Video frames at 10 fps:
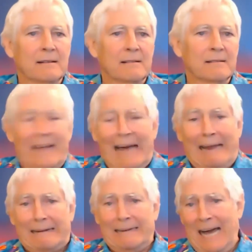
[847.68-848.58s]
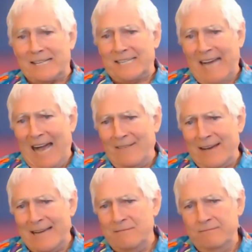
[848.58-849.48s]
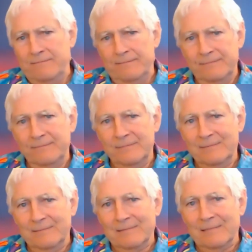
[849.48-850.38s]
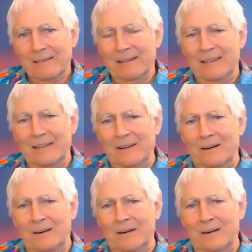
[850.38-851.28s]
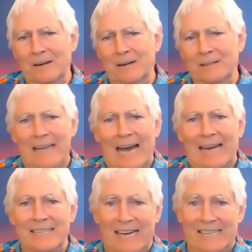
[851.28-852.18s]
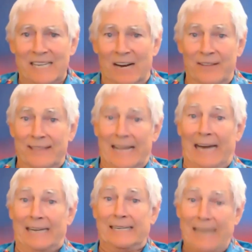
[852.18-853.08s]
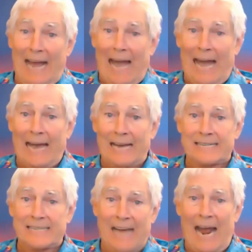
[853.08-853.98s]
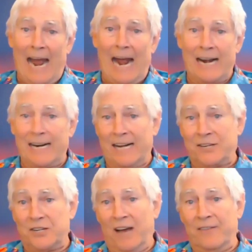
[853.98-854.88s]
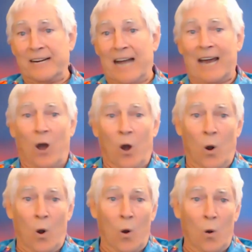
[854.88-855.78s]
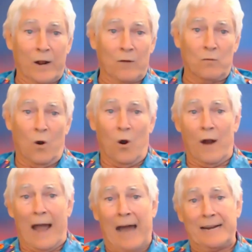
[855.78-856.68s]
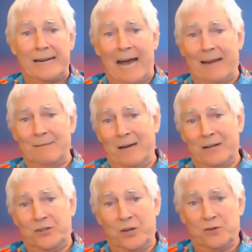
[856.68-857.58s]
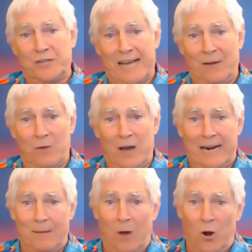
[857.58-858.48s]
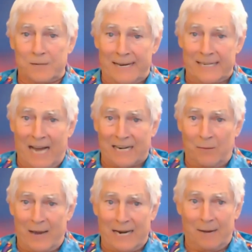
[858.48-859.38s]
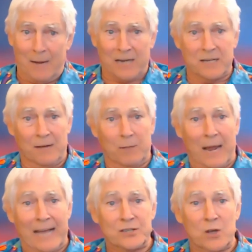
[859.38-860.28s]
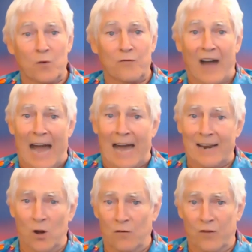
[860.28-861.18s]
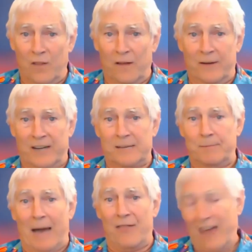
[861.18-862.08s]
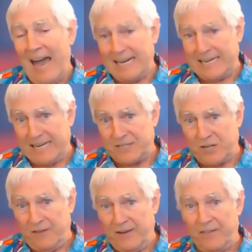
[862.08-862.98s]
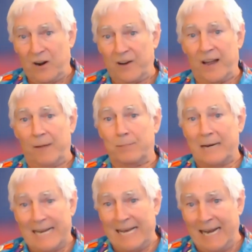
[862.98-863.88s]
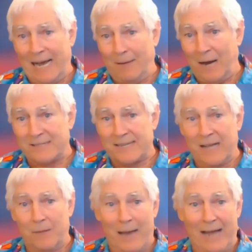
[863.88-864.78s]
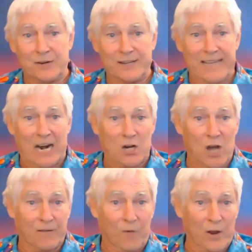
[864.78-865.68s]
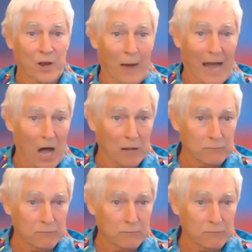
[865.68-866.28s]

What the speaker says: That Dutch oven! Lord, that Dutch oven, that cast iron Dutch oven got old and wore out and not much use to anyone anymore. It's been tucked away in a box someplace, so find no further fuss about that Dutch oven. There are plenty of pots in the pantry that'll cook for you well.